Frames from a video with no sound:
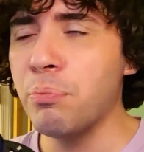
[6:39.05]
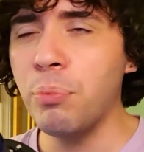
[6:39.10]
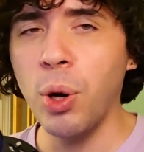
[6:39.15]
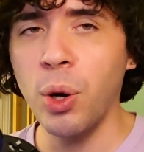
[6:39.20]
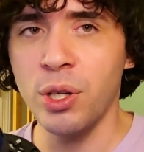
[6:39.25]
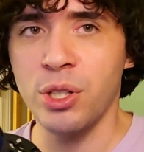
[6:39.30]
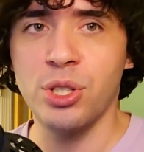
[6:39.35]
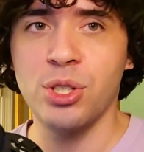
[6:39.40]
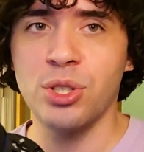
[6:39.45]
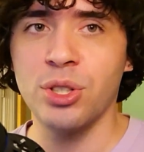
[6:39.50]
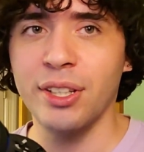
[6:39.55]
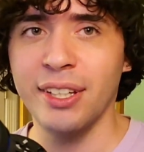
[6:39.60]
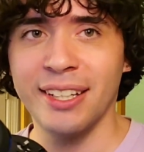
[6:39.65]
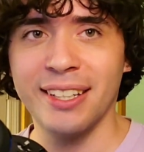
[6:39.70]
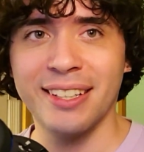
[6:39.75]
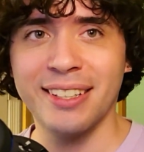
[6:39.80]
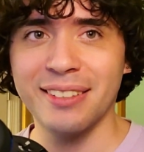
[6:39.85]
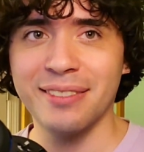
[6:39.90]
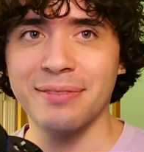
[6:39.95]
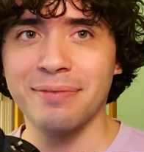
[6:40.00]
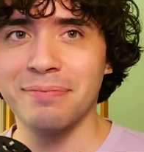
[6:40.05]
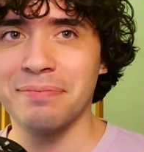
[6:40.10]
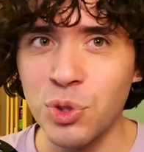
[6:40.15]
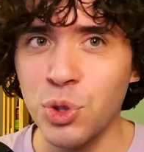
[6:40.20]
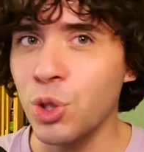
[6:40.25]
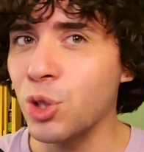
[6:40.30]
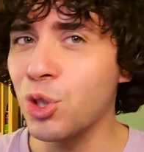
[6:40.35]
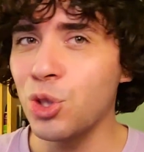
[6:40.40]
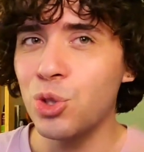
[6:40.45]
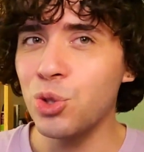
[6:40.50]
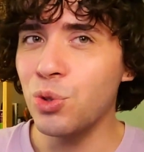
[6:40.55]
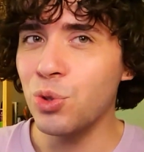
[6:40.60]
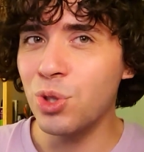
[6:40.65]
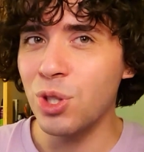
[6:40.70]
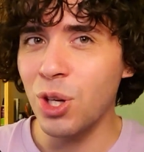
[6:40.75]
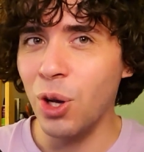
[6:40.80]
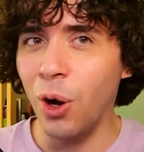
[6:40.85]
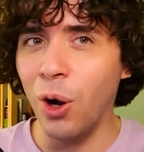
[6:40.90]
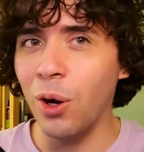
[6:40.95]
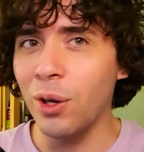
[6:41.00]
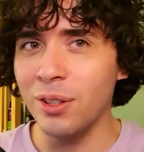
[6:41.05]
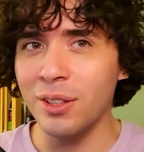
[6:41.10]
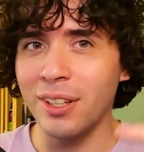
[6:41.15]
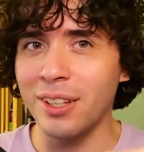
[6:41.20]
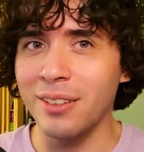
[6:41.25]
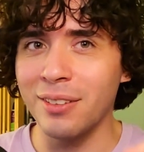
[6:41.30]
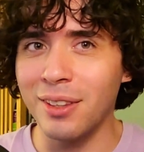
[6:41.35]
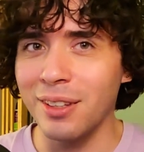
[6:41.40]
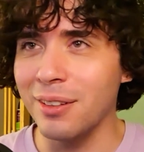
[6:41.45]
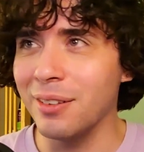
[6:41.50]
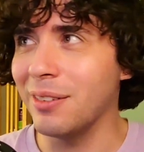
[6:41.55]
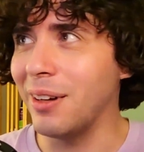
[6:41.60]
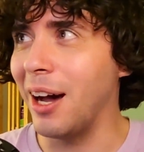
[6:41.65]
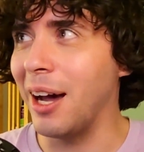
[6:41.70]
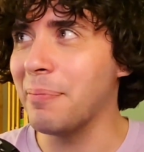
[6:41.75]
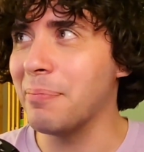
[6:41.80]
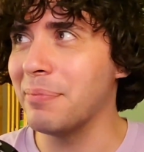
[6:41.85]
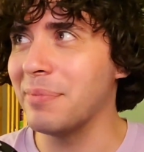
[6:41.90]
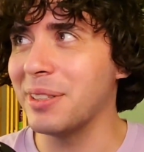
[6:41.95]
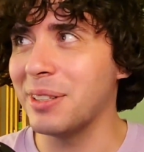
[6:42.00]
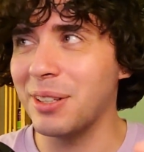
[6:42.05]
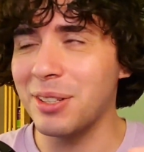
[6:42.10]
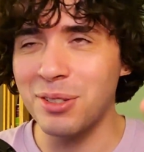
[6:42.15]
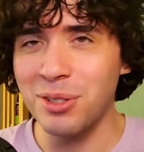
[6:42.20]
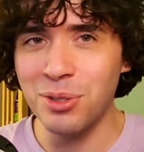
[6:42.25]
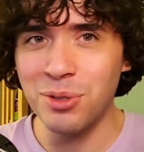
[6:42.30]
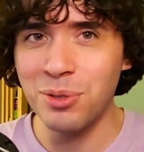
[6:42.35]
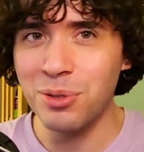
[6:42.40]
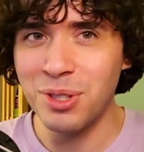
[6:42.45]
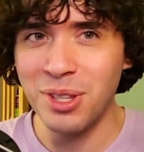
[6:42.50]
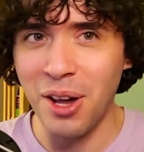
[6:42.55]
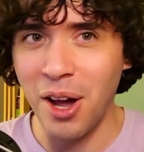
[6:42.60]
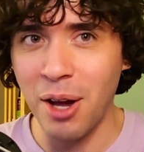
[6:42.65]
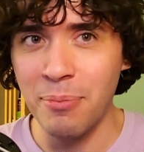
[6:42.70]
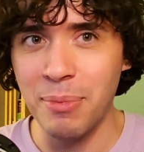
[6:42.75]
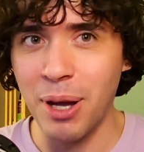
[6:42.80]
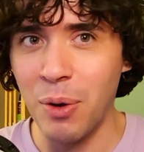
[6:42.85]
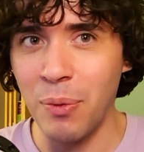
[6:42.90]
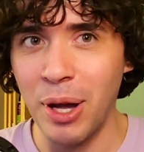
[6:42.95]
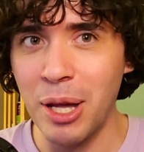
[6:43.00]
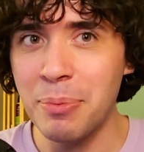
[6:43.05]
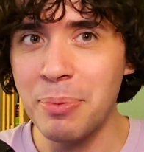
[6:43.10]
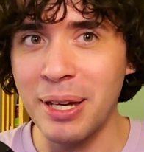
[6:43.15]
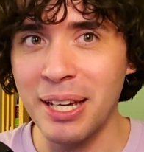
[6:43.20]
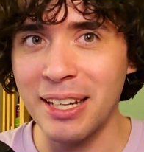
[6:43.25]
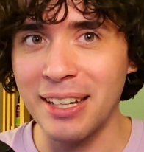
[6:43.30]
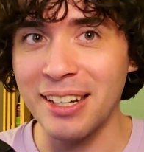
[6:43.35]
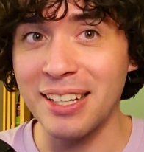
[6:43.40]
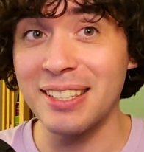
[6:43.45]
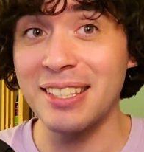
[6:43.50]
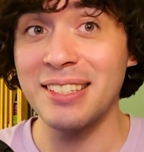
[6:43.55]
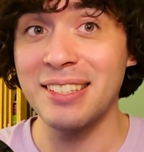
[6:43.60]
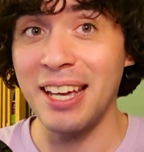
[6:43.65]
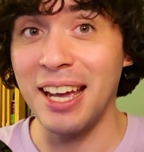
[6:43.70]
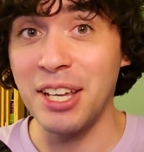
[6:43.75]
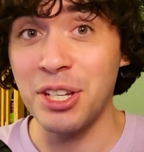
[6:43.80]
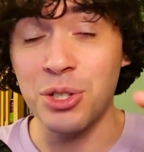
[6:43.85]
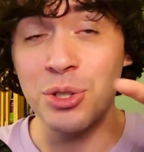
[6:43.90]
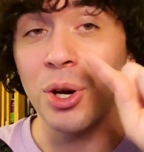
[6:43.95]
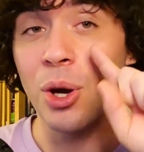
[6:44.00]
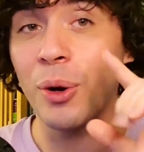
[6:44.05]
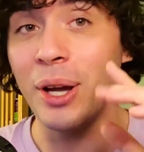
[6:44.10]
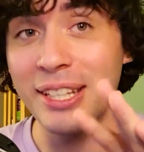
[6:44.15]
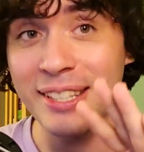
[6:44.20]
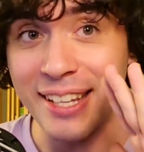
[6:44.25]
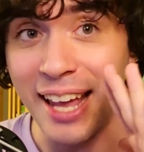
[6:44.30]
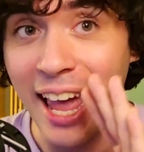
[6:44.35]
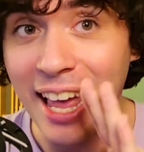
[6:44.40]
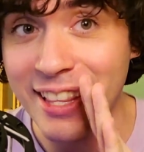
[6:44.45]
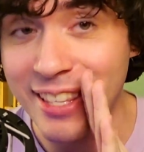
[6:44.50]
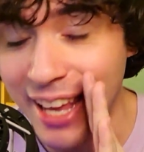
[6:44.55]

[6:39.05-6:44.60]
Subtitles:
Push, like, you could just use you could just use the on my way ping, because it's, you know, it's